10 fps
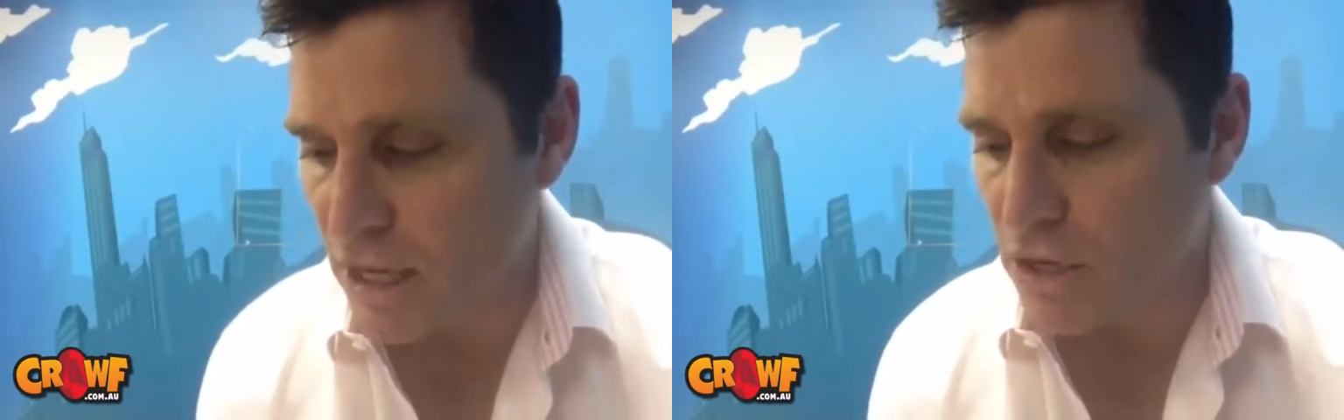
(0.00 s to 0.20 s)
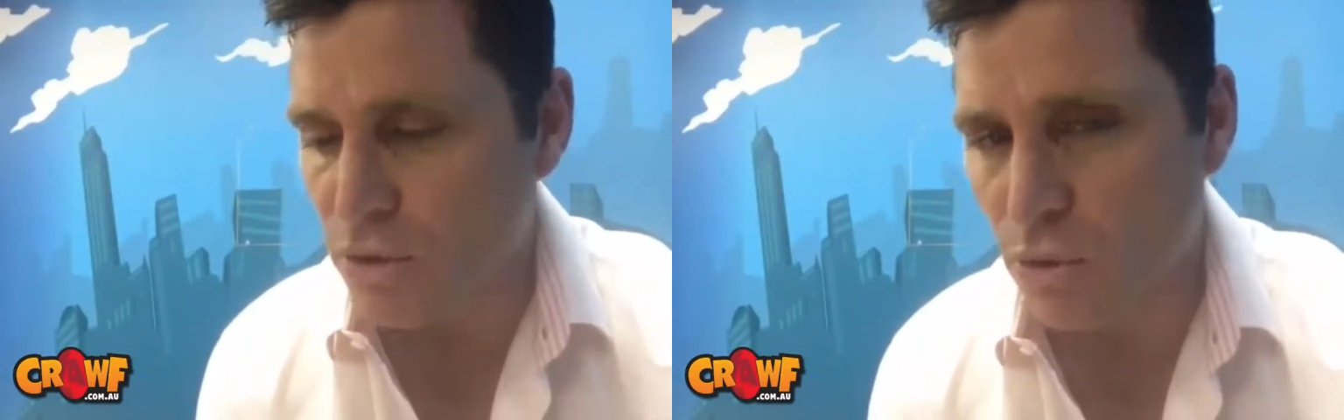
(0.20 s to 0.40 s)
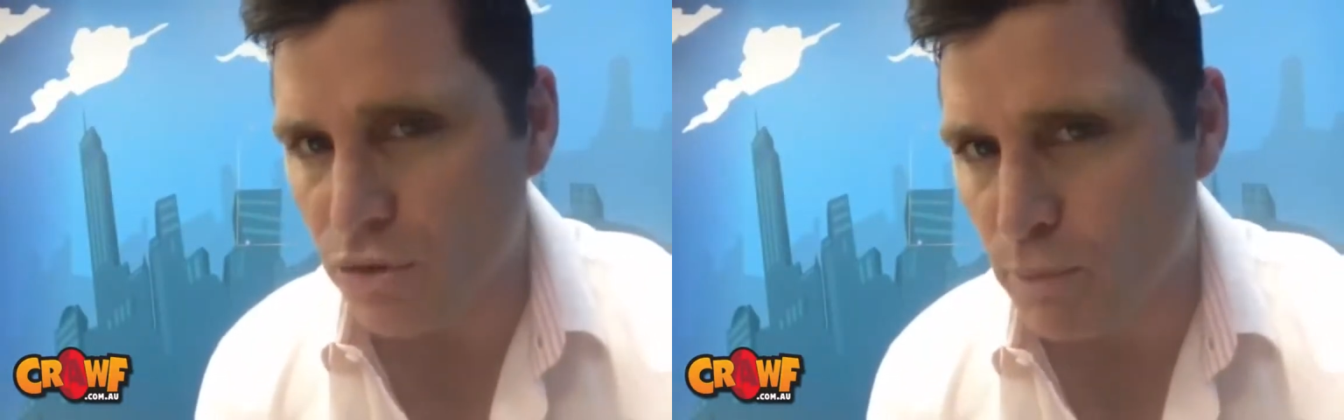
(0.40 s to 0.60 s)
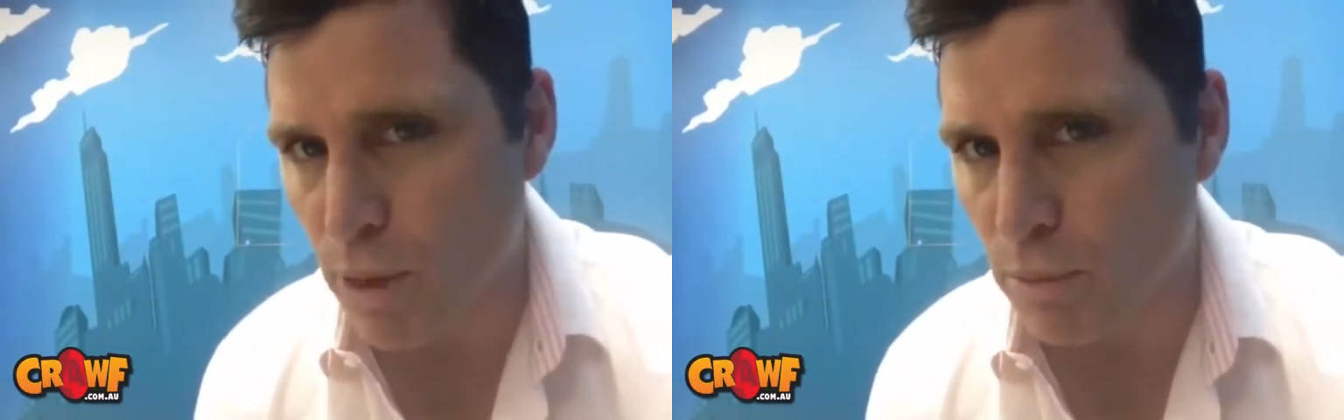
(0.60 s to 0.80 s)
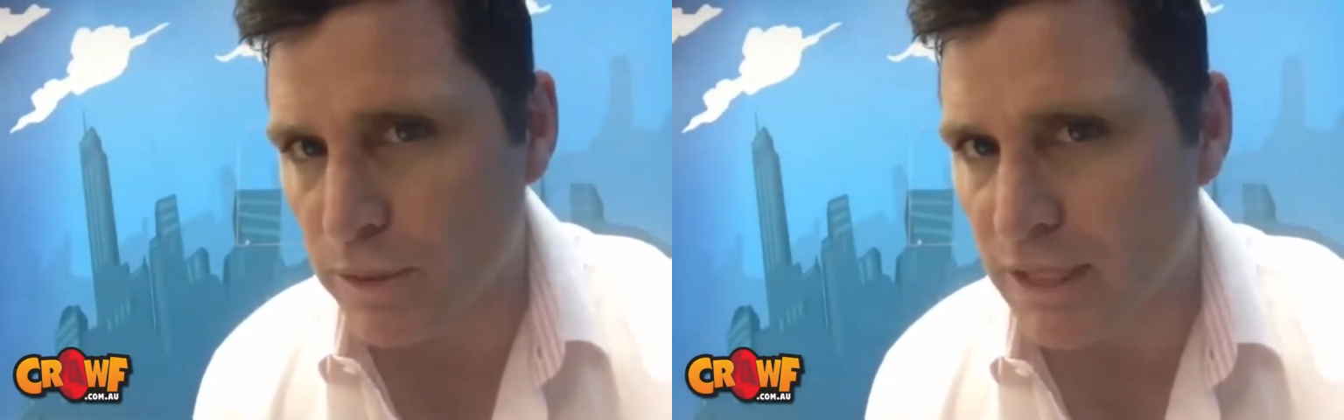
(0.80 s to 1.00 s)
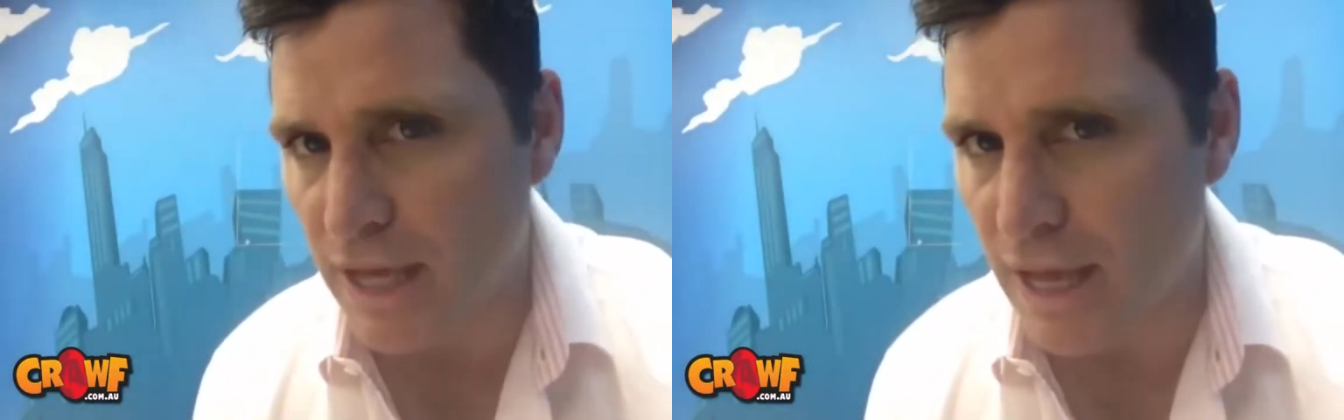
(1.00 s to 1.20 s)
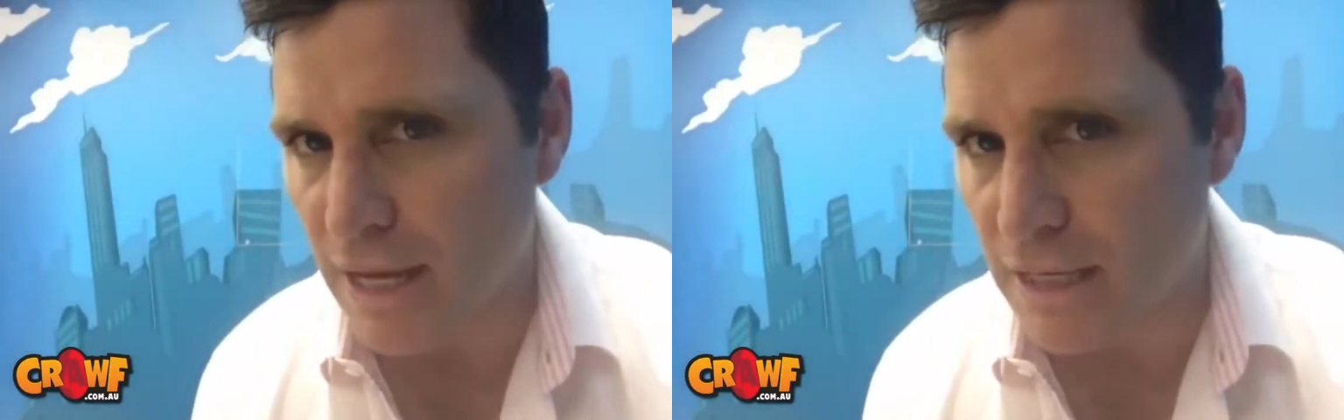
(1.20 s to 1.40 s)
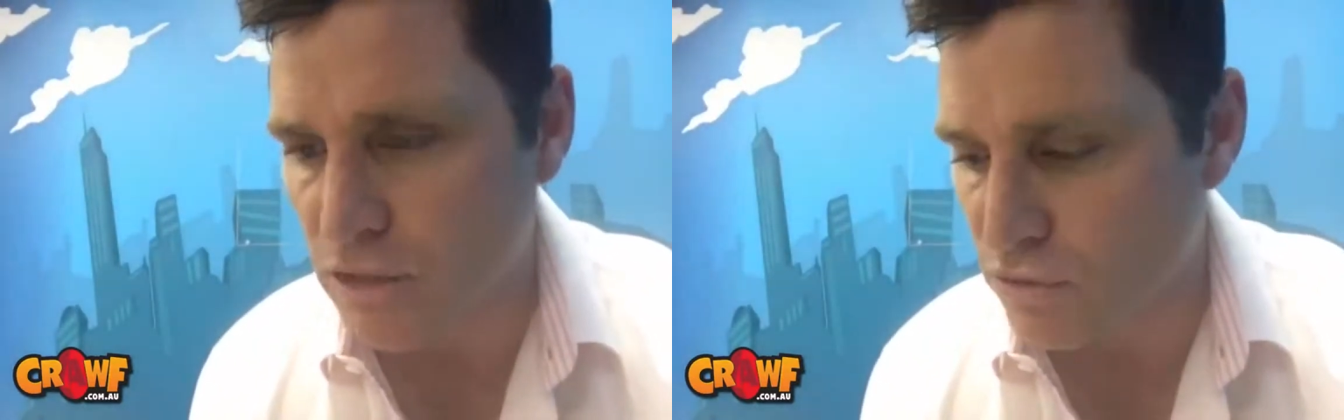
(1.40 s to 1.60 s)
North Melbourne
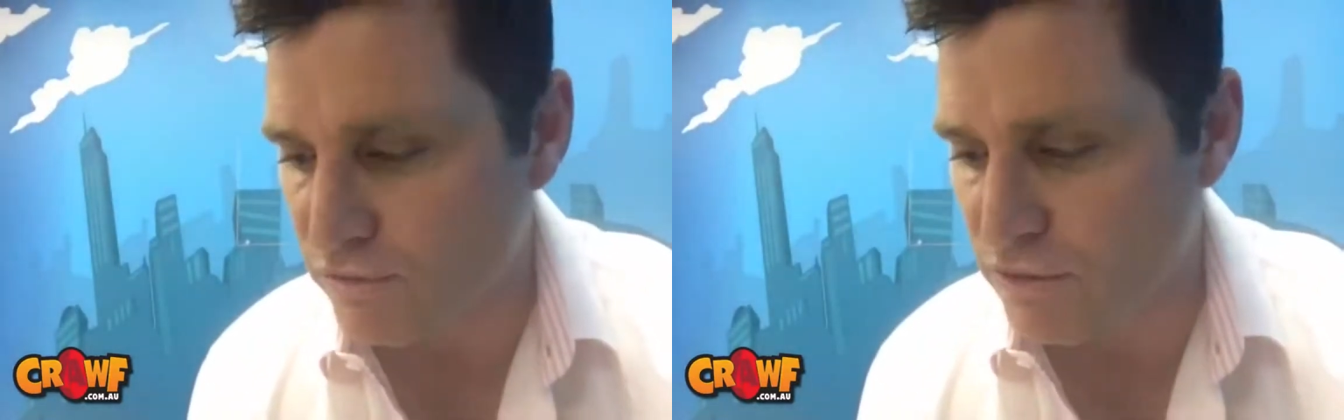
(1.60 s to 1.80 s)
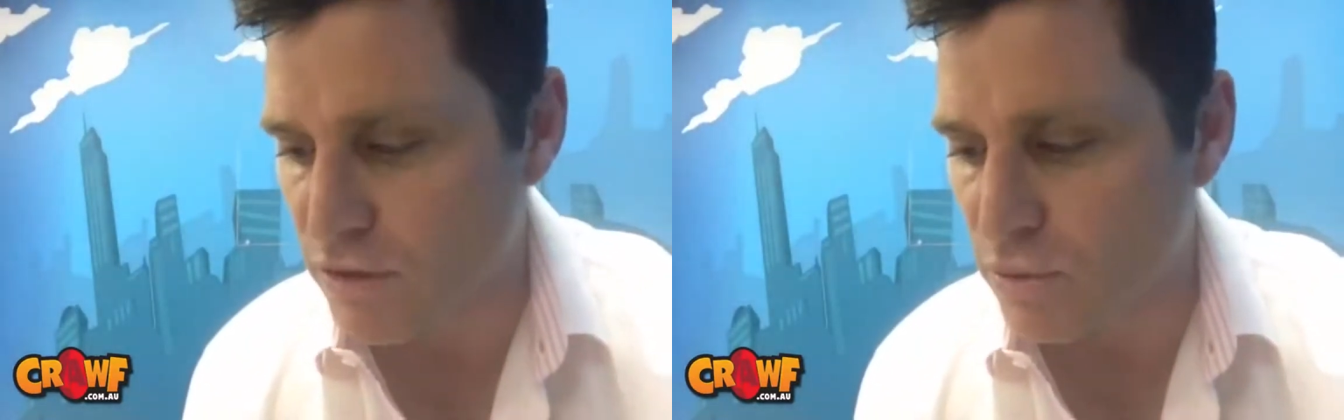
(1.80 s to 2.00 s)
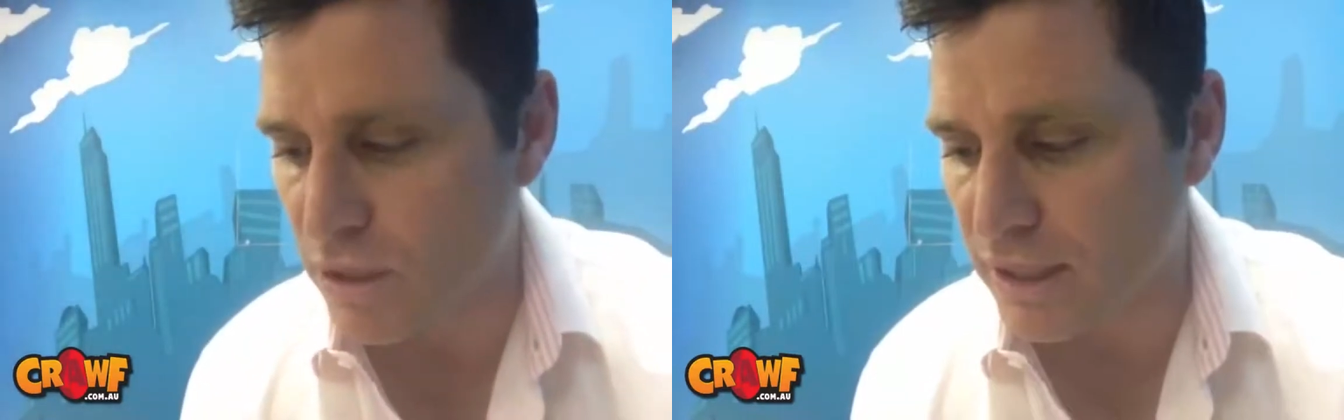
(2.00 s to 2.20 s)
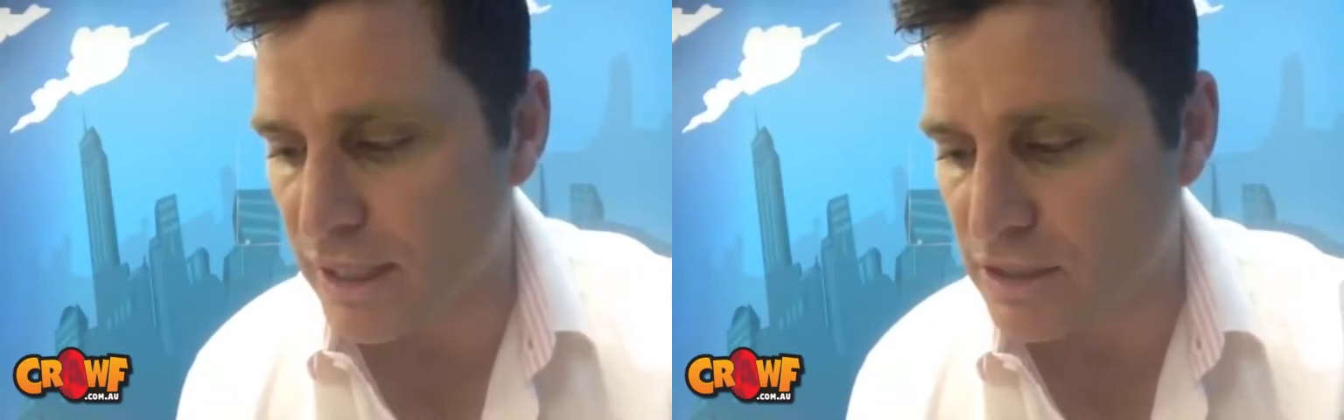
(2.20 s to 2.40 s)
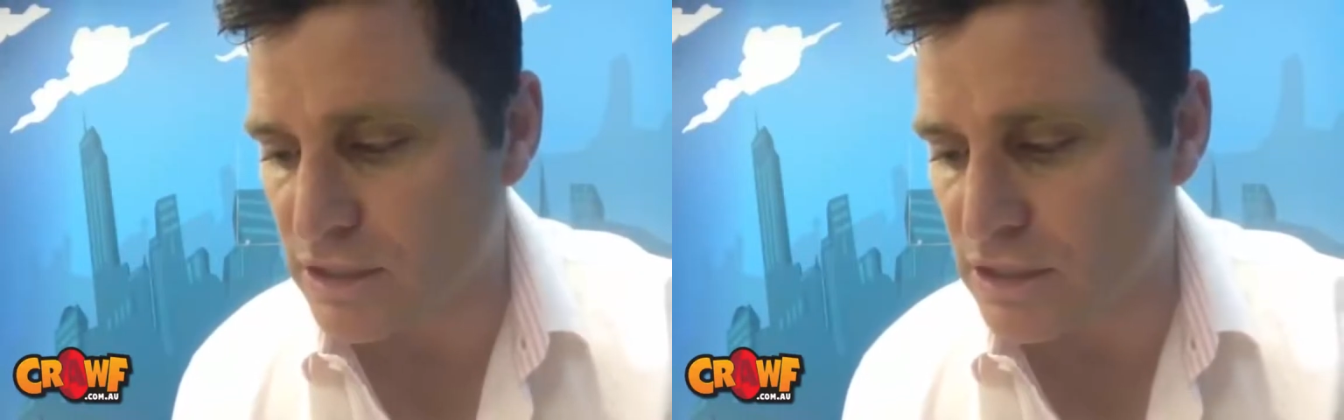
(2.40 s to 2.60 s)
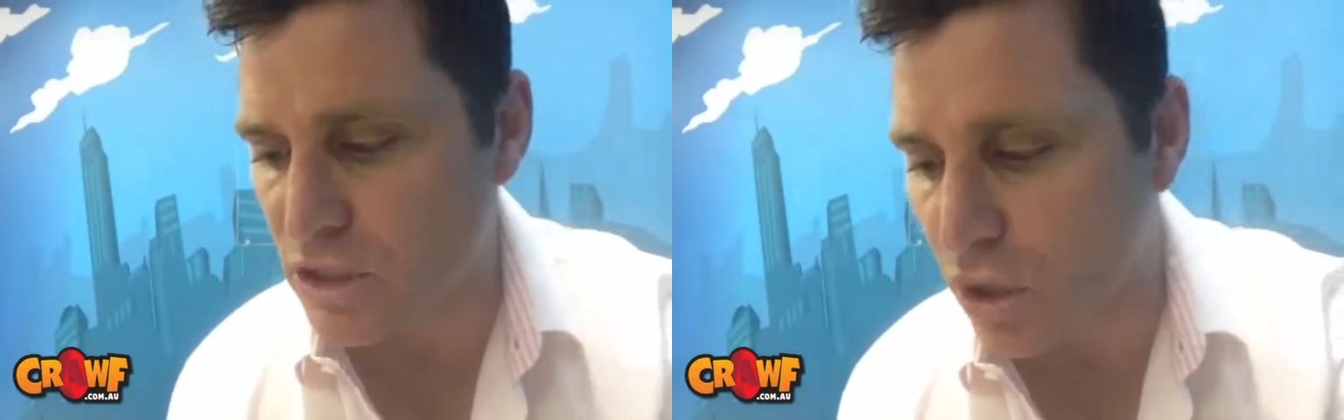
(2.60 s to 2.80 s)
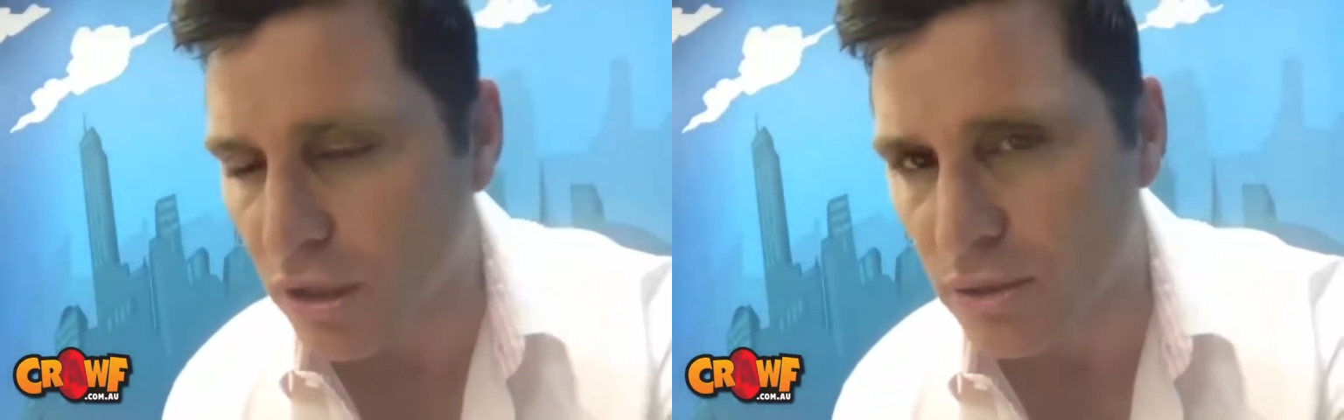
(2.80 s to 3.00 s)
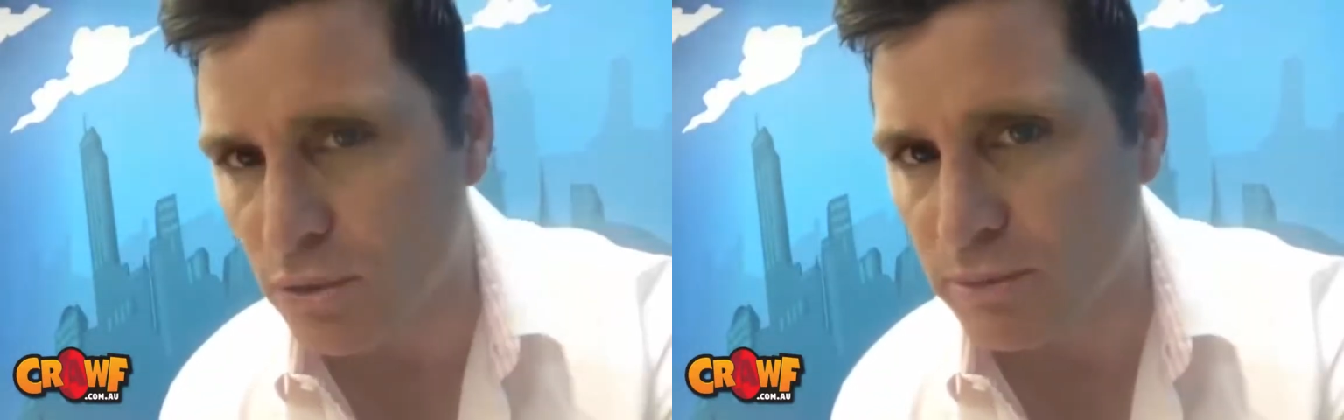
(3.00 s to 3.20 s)
can do very well against
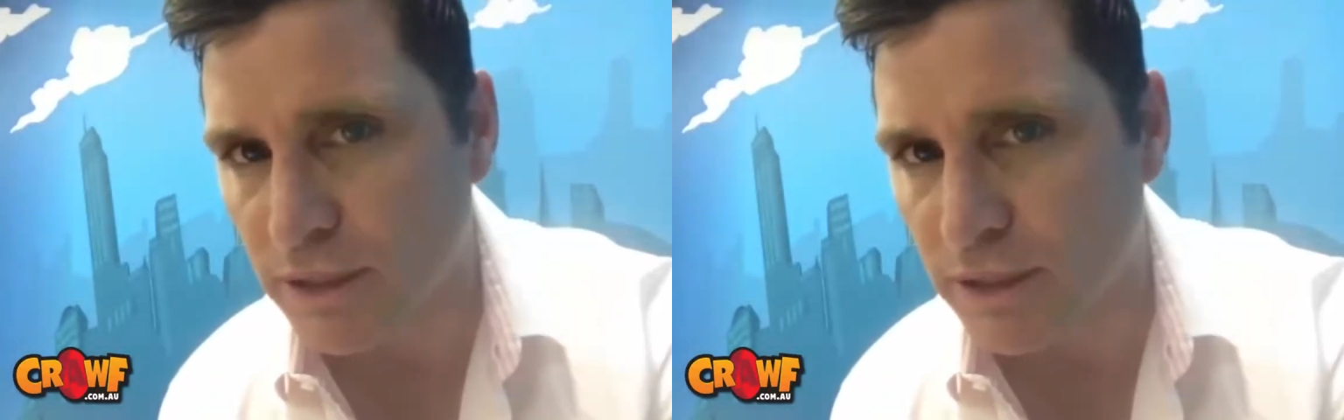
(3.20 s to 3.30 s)
Collingwood,